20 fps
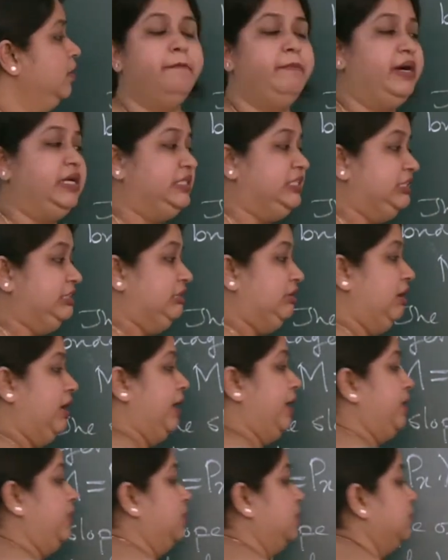budget
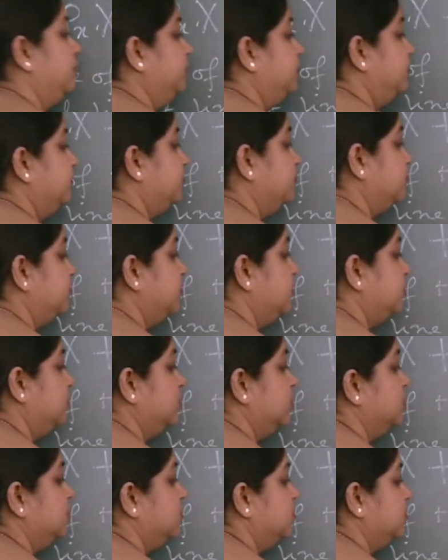line.
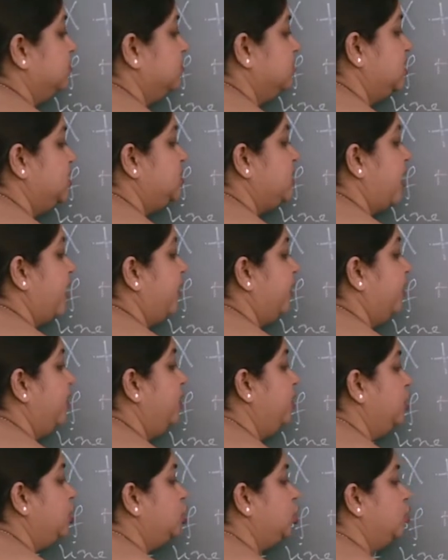This angle
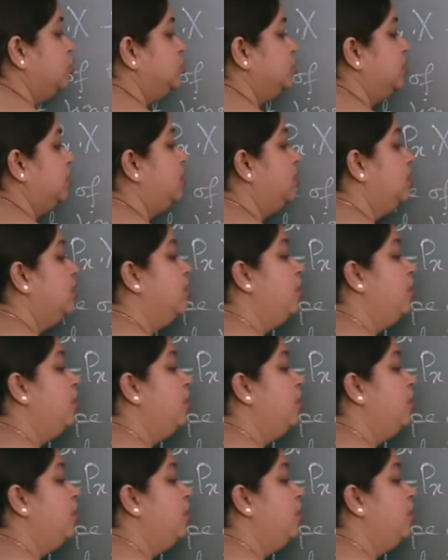shows the